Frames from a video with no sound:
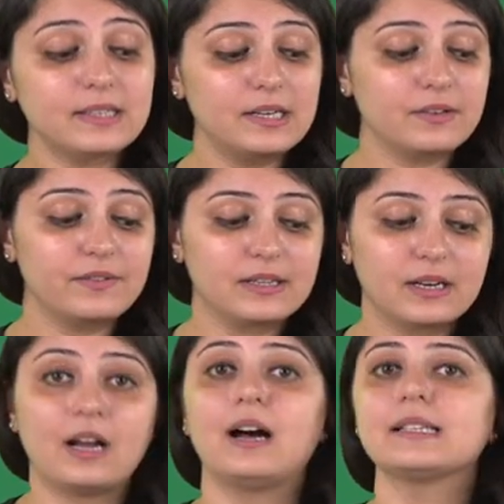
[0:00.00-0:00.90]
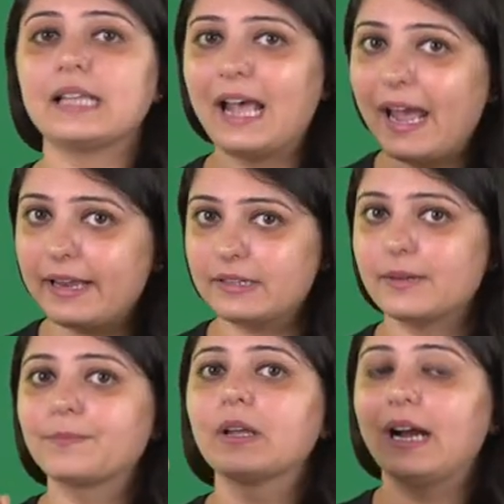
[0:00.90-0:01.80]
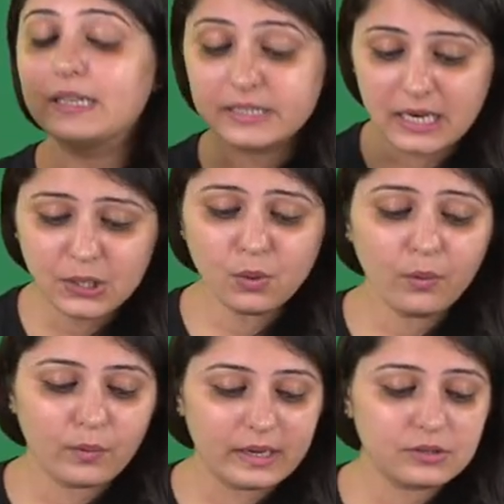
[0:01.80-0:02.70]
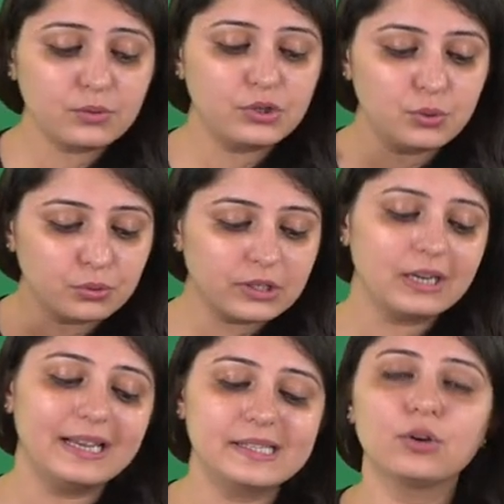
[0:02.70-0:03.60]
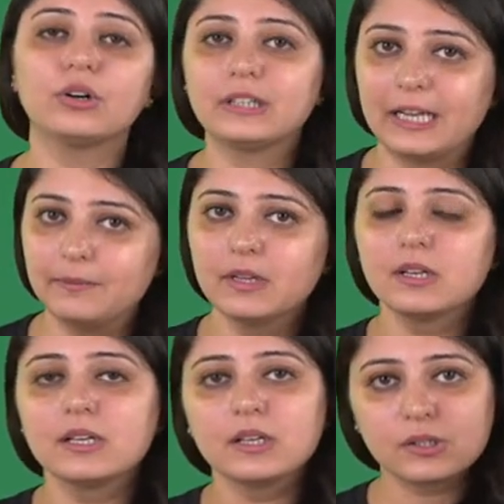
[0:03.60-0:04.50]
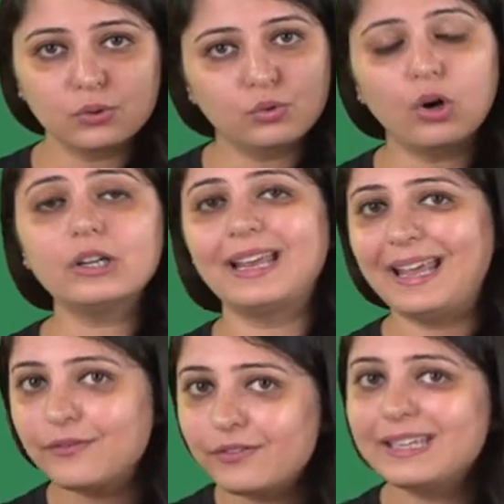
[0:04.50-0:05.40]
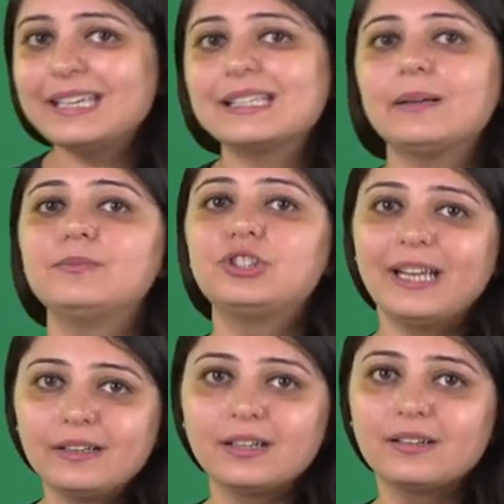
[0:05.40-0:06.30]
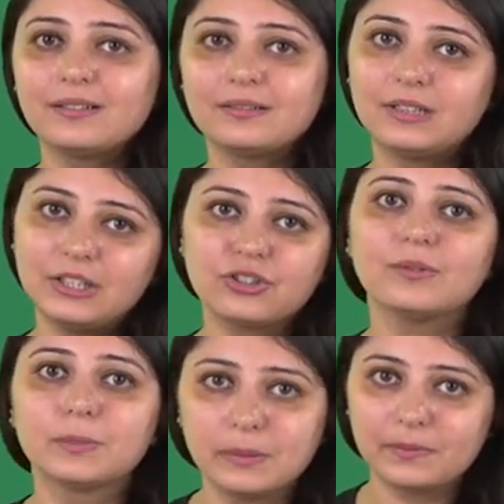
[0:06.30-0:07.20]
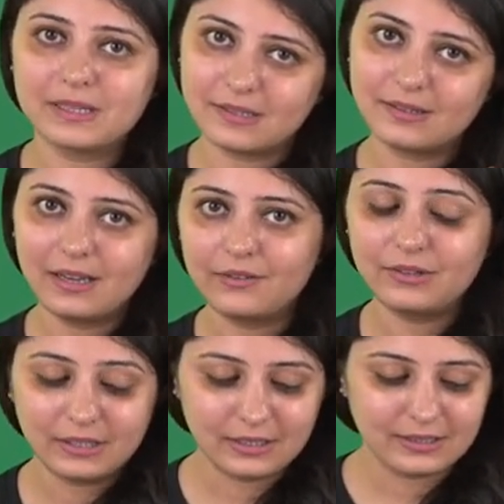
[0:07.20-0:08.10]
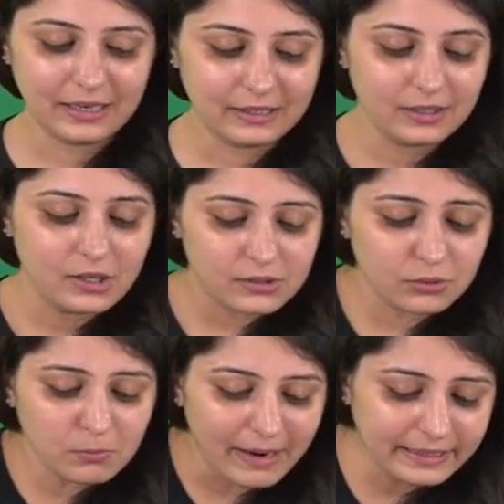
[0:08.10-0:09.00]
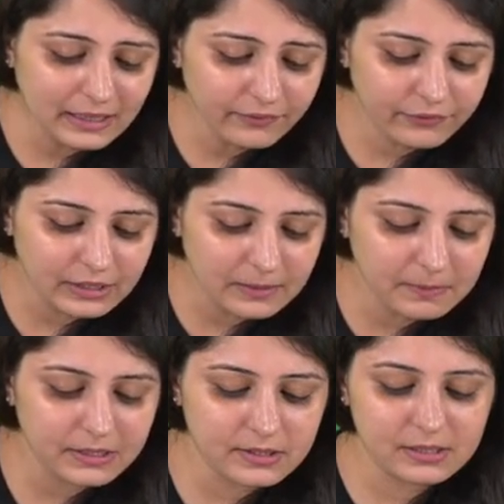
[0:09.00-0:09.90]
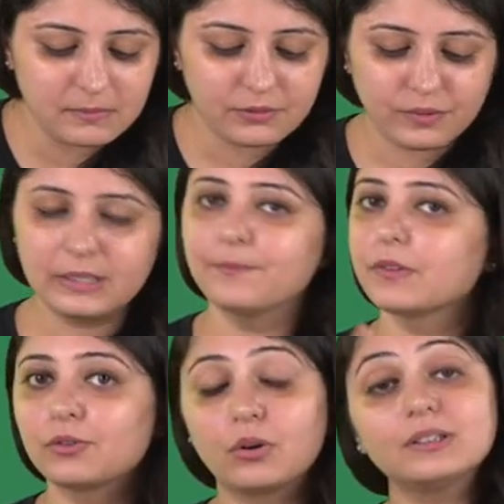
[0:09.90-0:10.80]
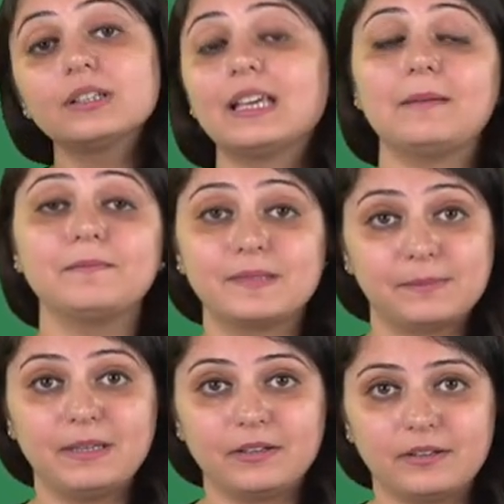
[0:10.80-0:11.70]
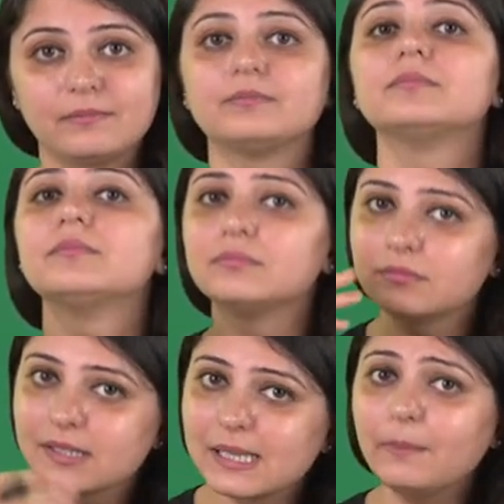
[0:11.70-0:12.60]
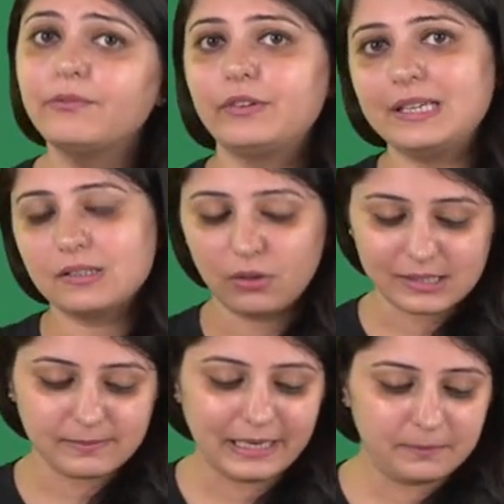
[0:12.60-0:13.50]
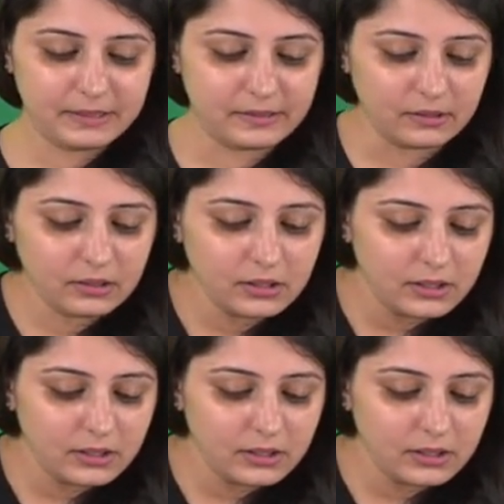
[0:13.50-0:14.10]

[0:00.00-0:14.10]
attentive in class. And I'll tell you a way to utilize your time. So not every subject teacher would be present every day, right? So you might have free periods in between. Not the games period. Some free slots might be there.